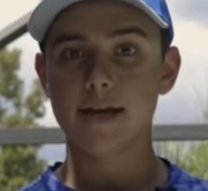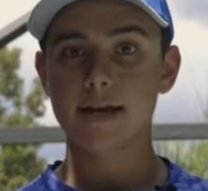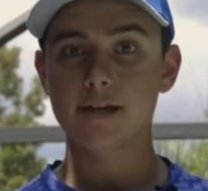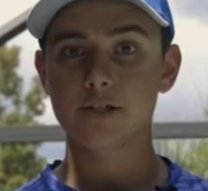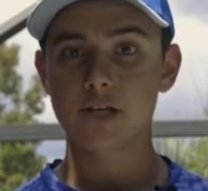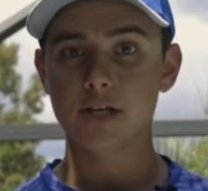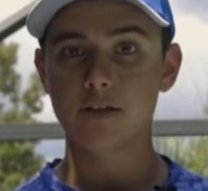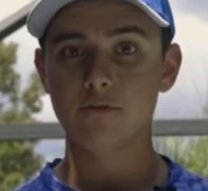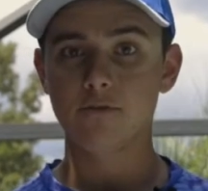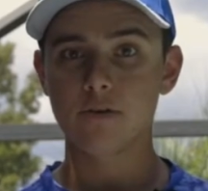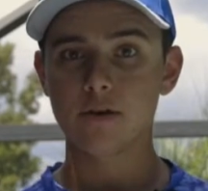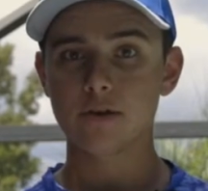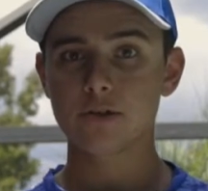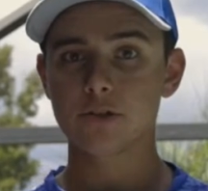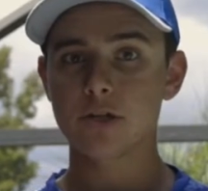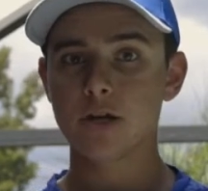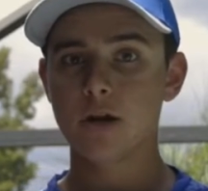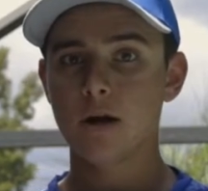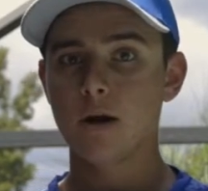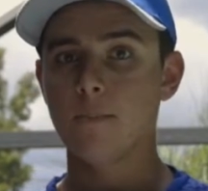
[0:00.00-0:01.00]
catch any
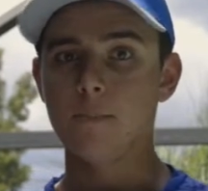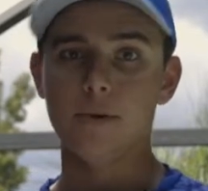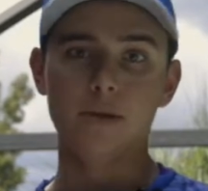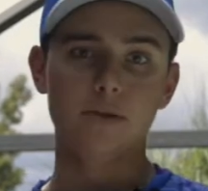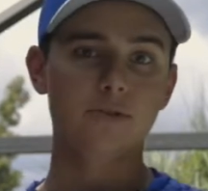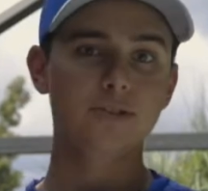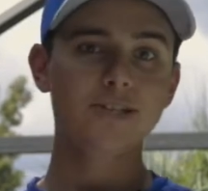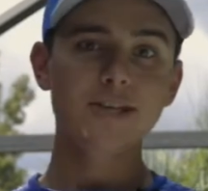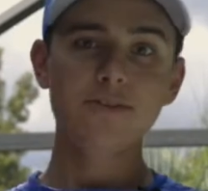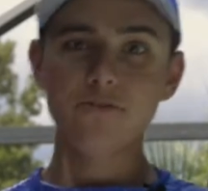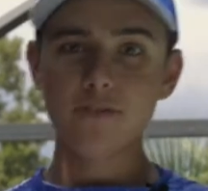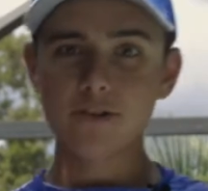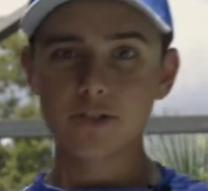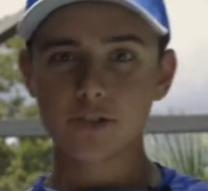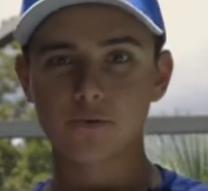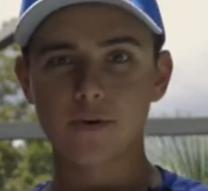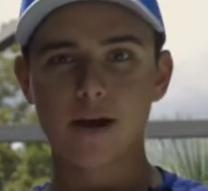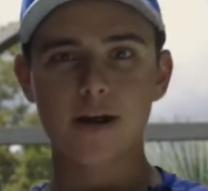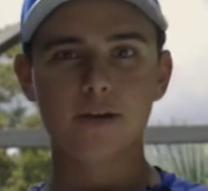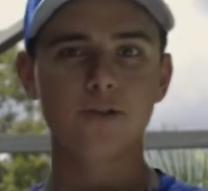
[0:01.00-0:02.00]
fish, but you see
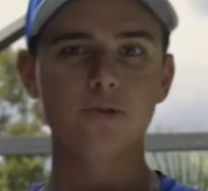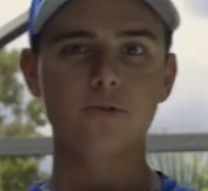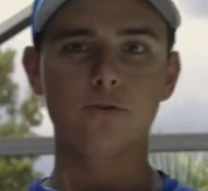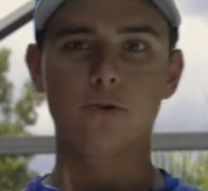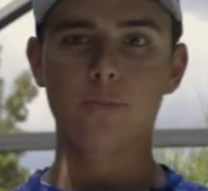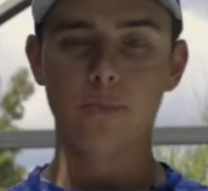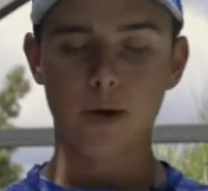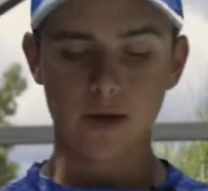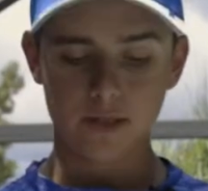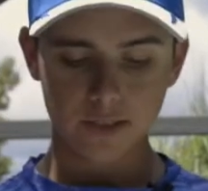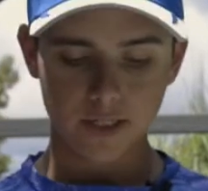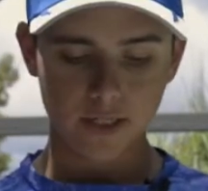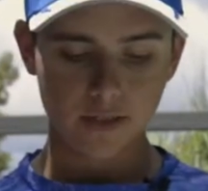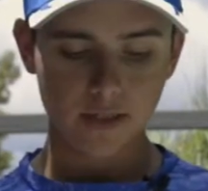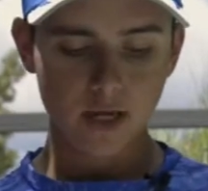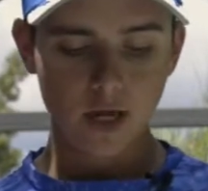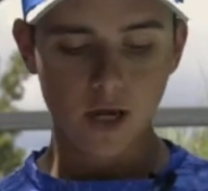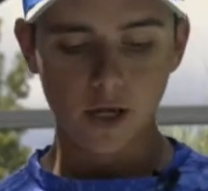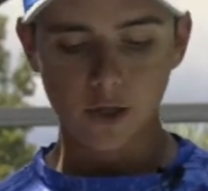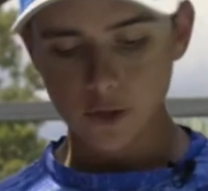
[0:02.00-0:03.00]
fish around you and they're busting,
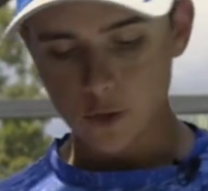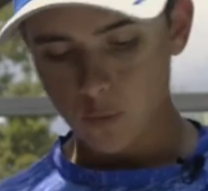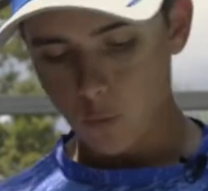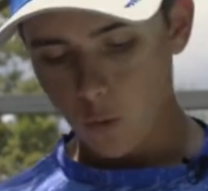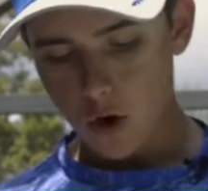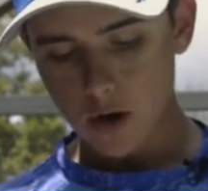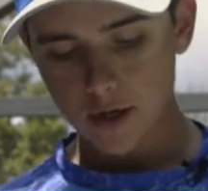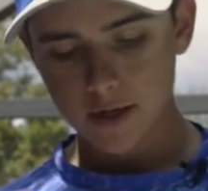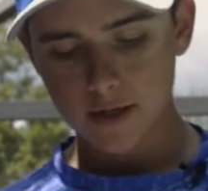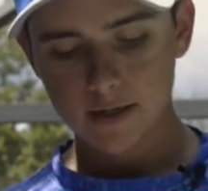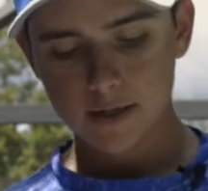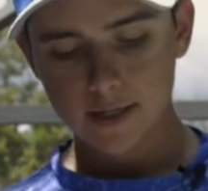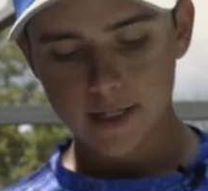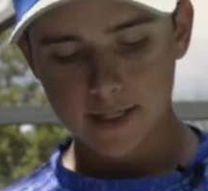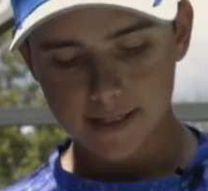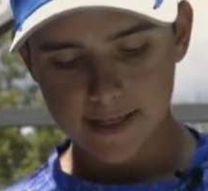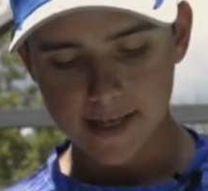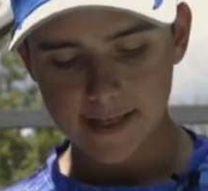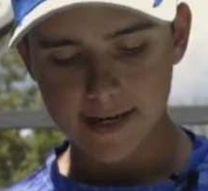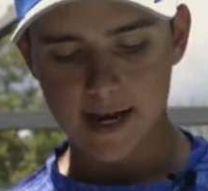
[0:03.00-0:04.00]
you wanna
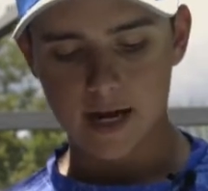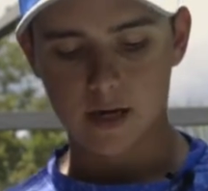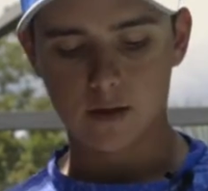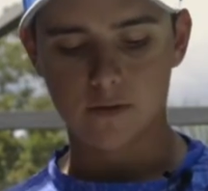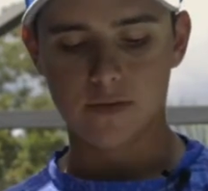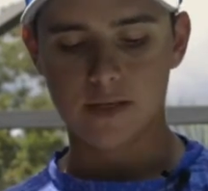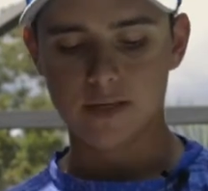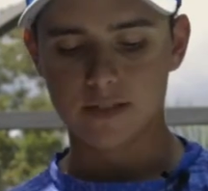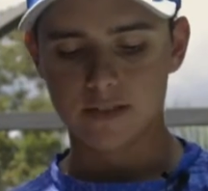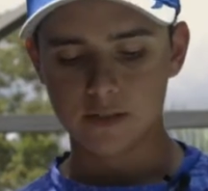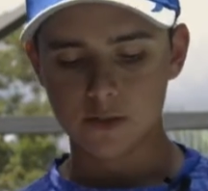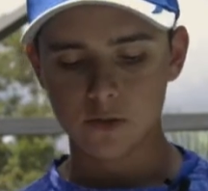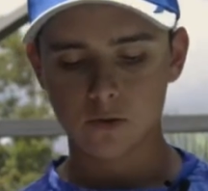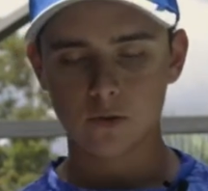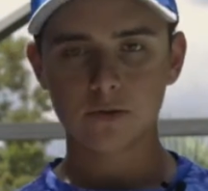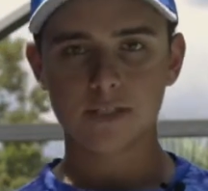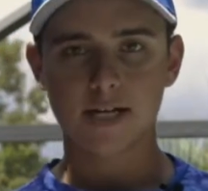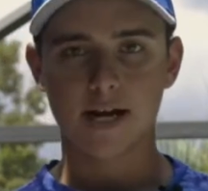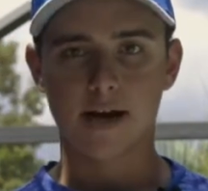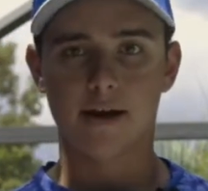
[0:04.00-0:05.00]
get out these
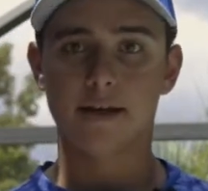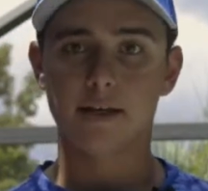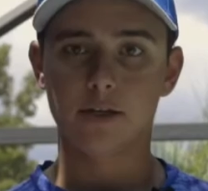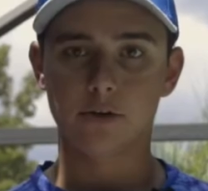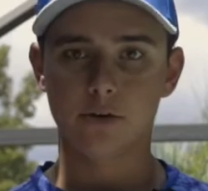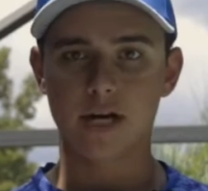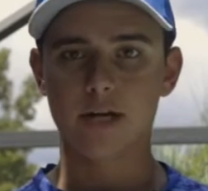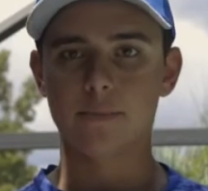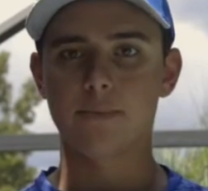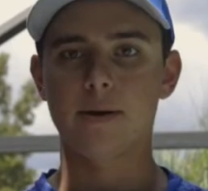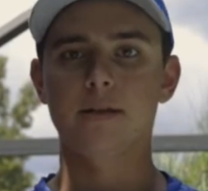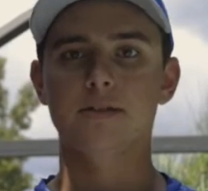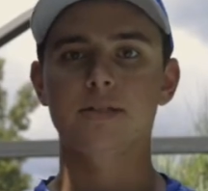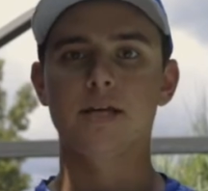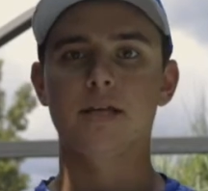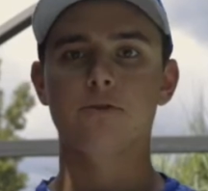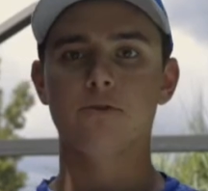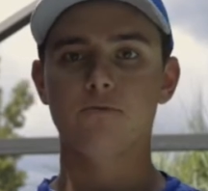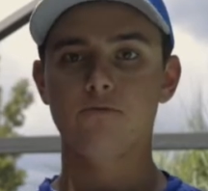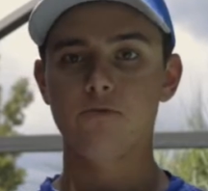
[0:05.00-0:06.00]
little tiny crankbaits
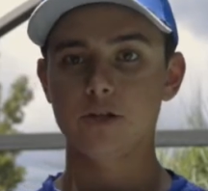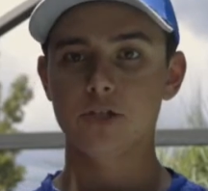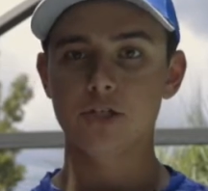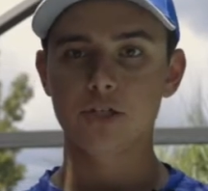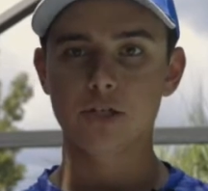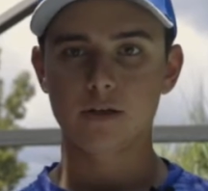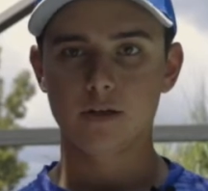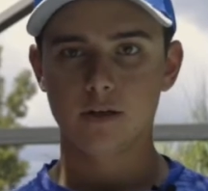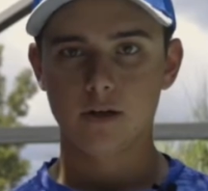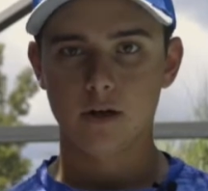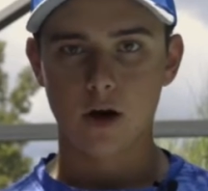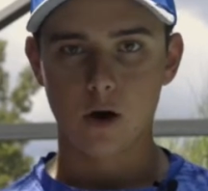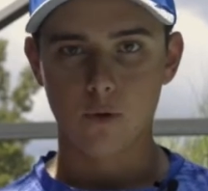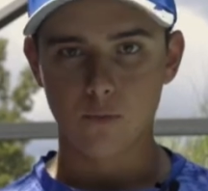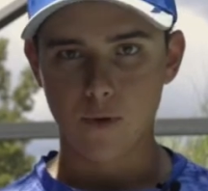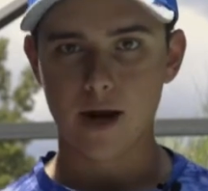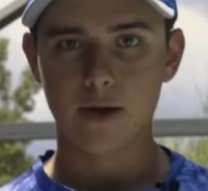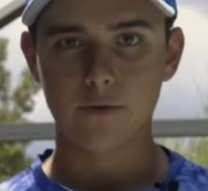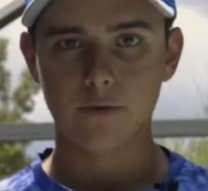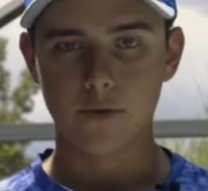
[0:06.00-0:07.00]
and fish it
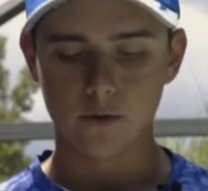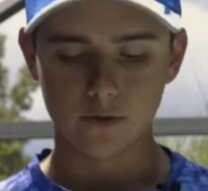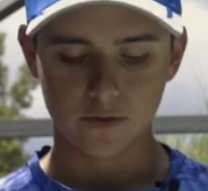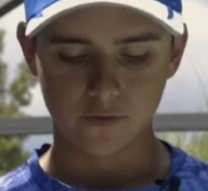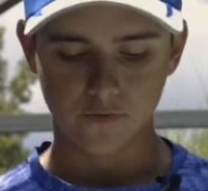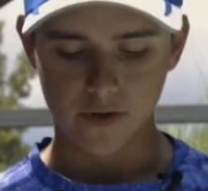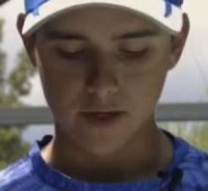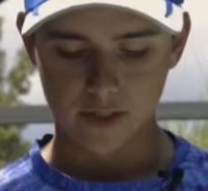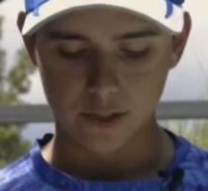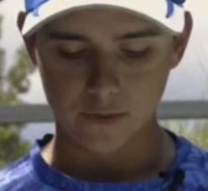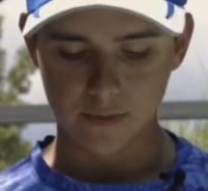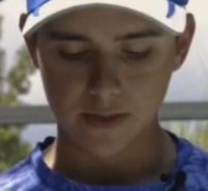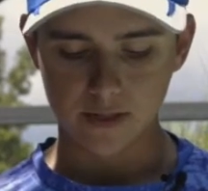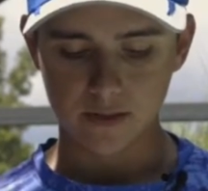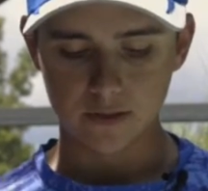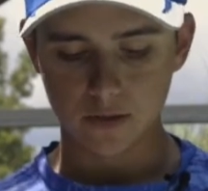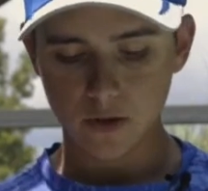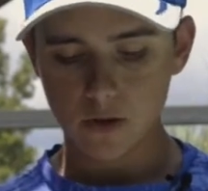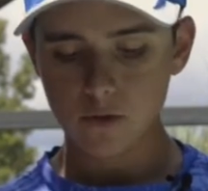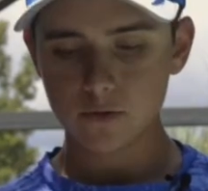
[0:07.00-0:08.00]
around those fish,
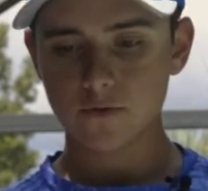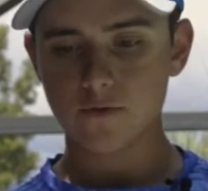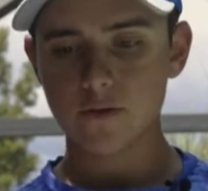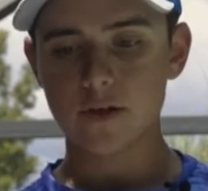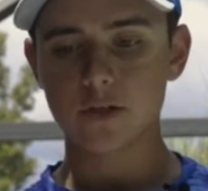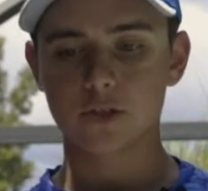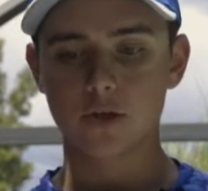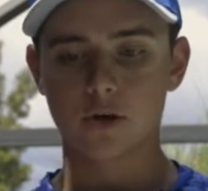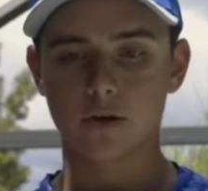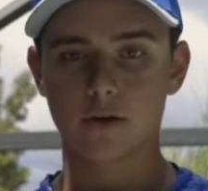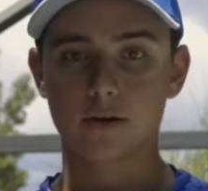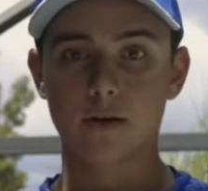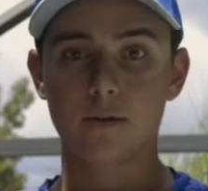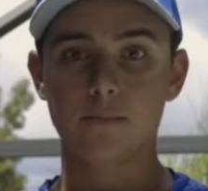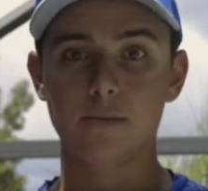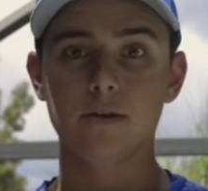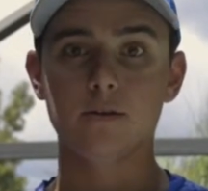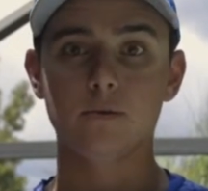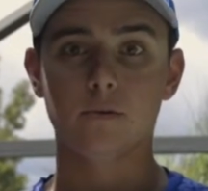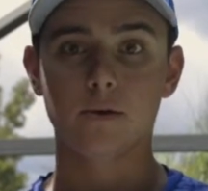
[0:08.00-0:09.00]
because those fish are going to
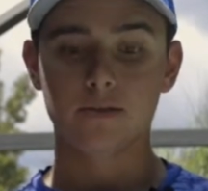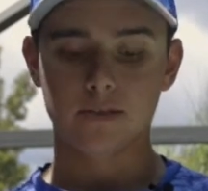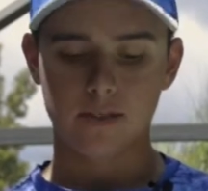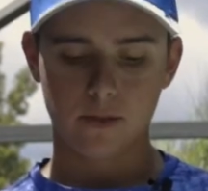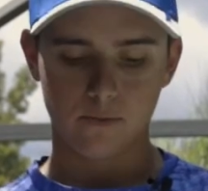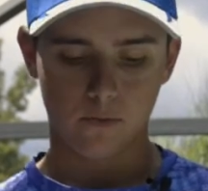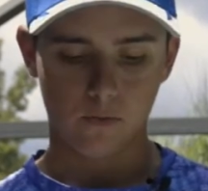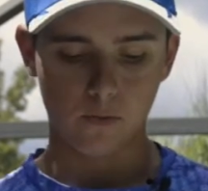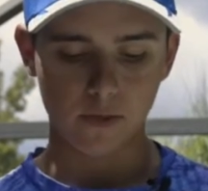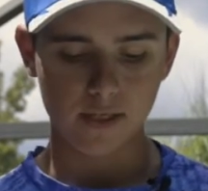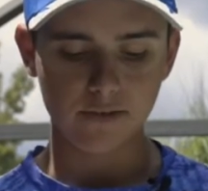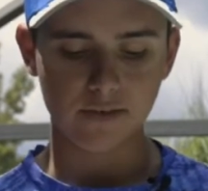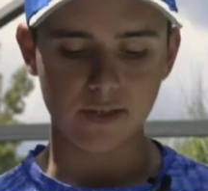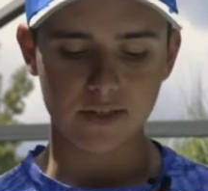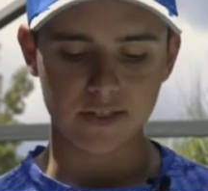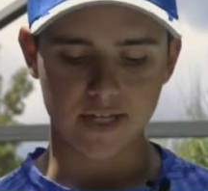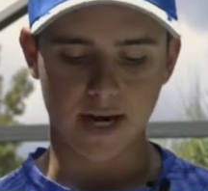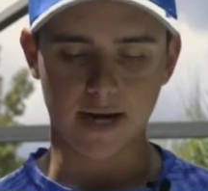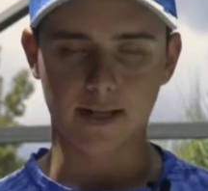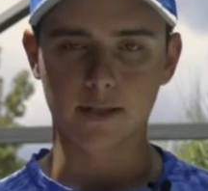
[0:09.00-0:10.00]
be the ones that will eat
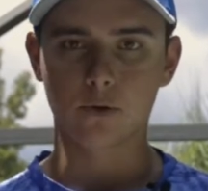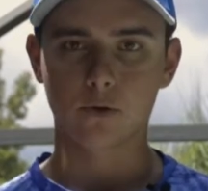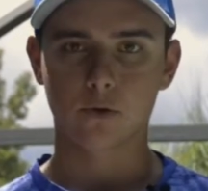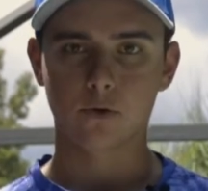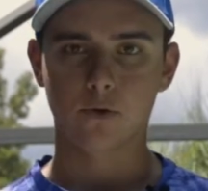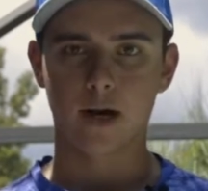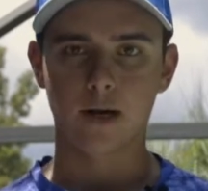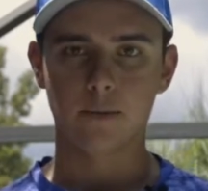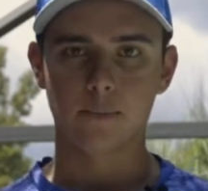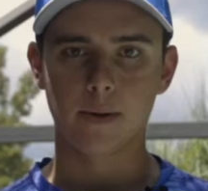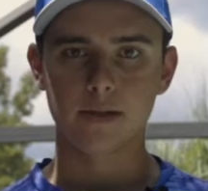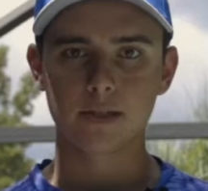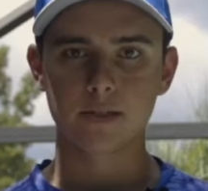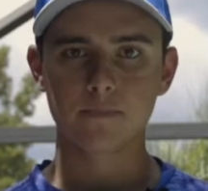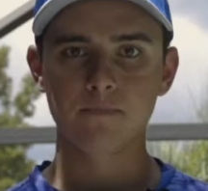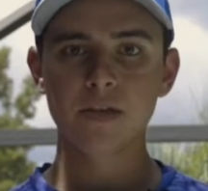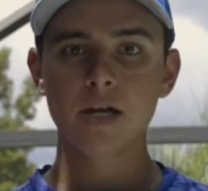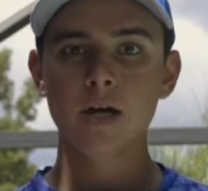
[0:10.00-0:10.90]
these tiny little crankbaits.